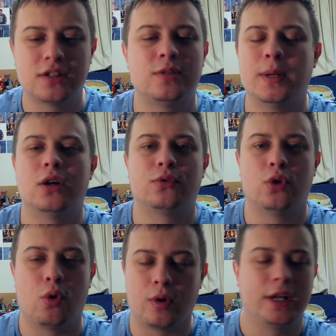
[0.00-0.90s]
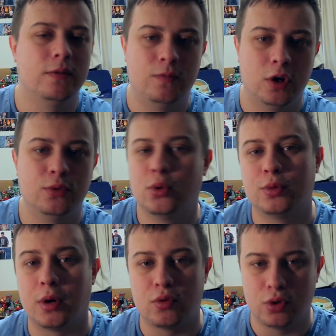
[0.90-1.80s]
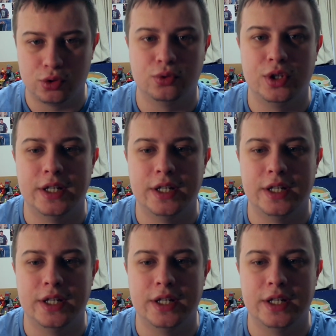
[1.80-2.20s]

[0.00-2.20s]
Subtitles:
spin-offs already confirmed to us by Russell T.